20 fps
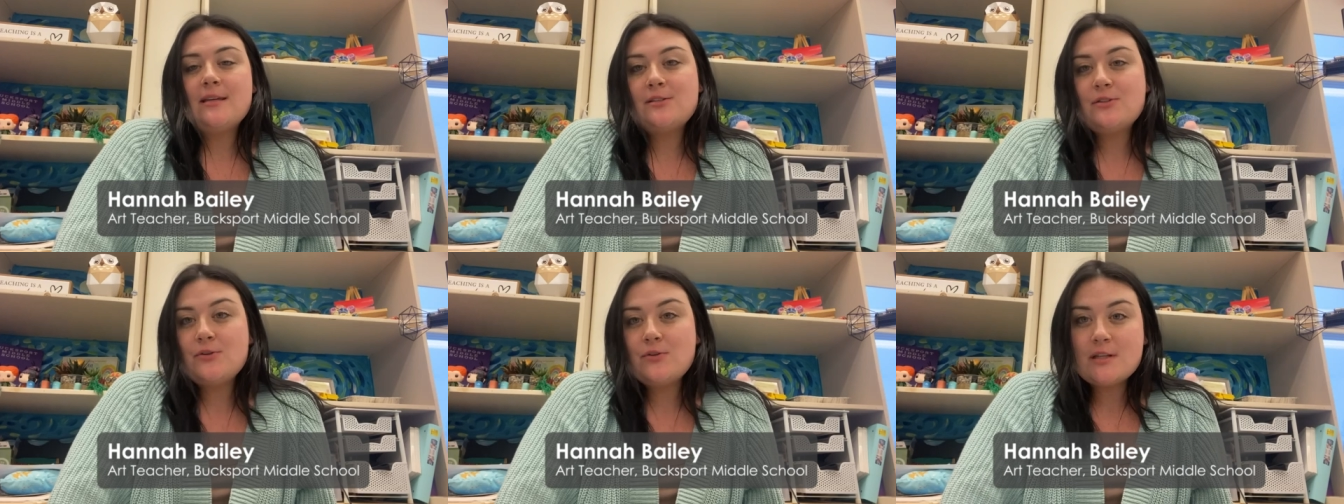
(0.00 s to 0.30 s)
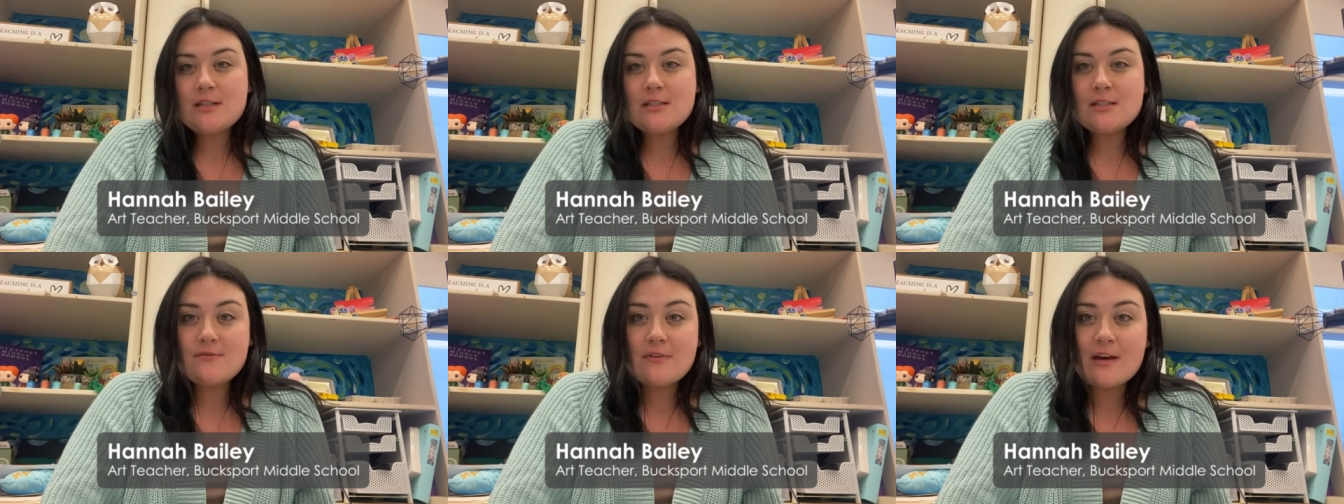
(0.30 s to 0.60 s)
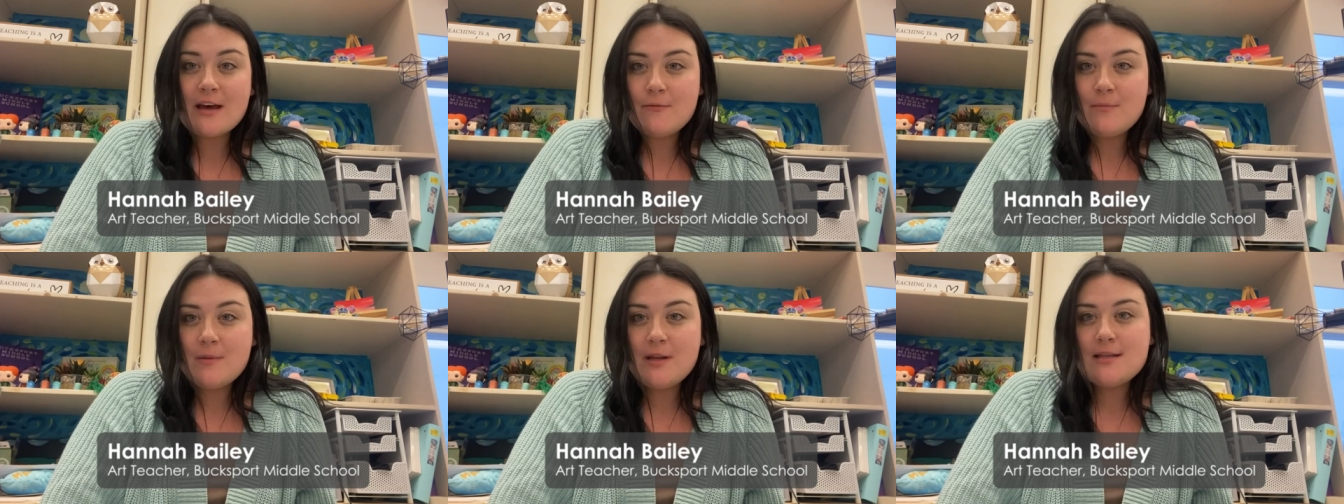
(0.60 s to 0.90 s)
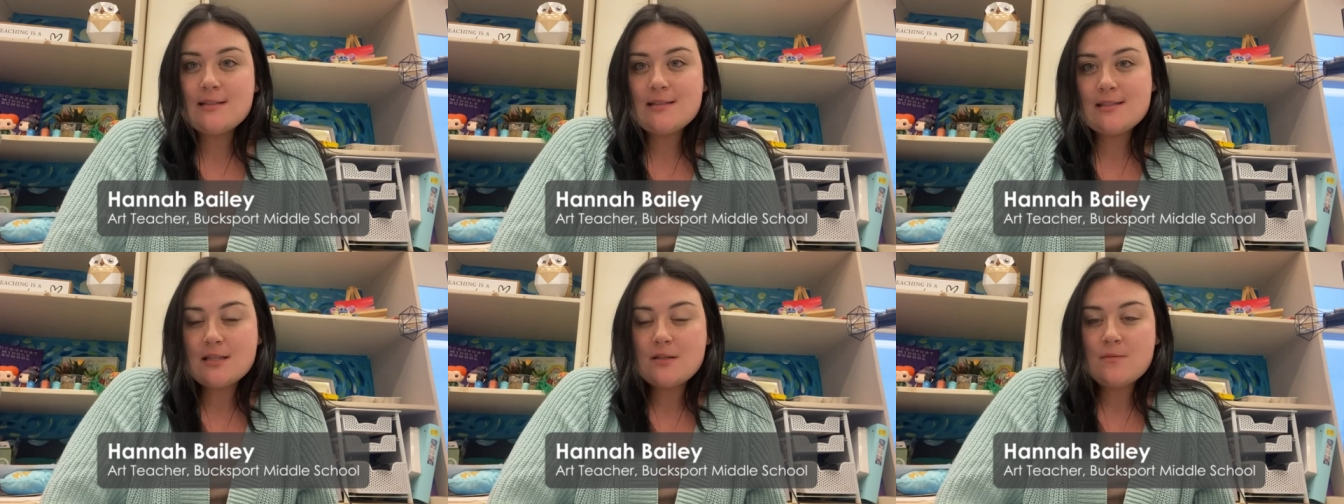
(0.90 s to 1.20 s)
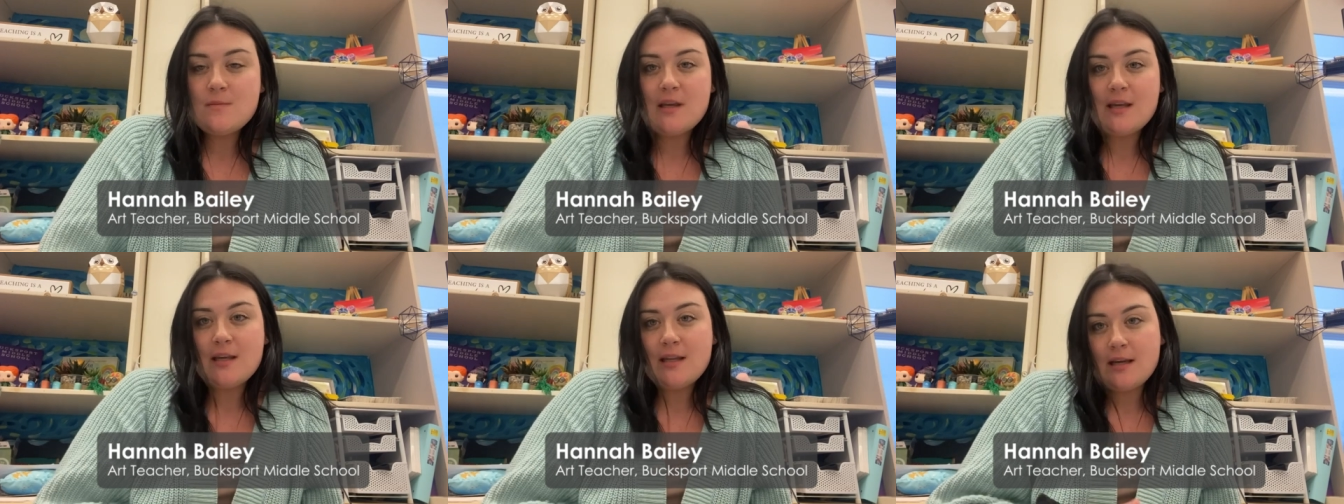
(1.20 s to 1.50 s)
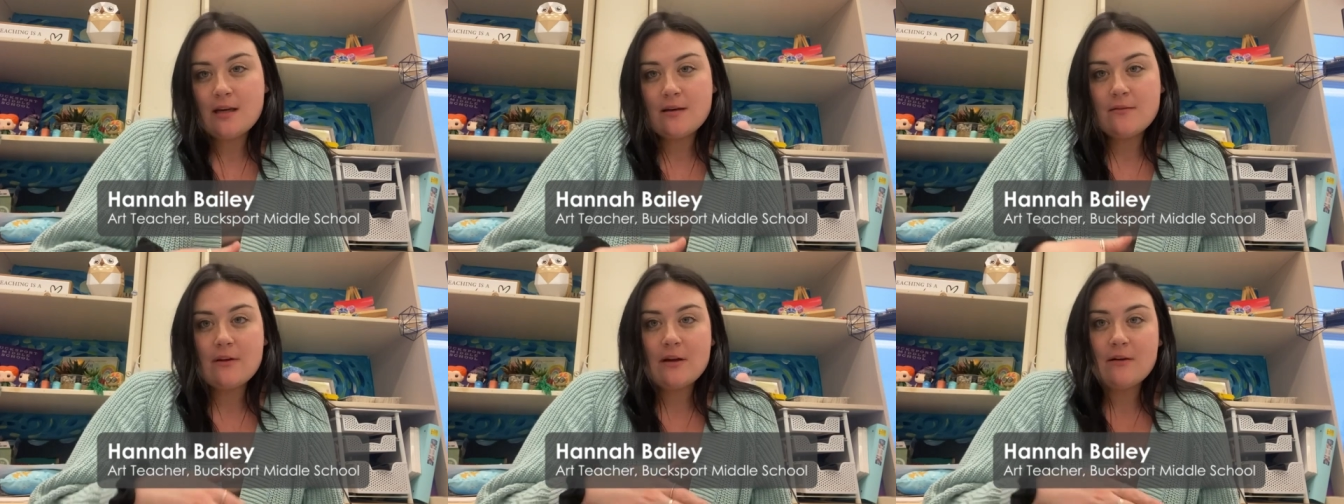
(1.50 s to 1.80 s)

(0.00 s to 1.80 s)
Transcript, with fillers: students five minutes at the beginning of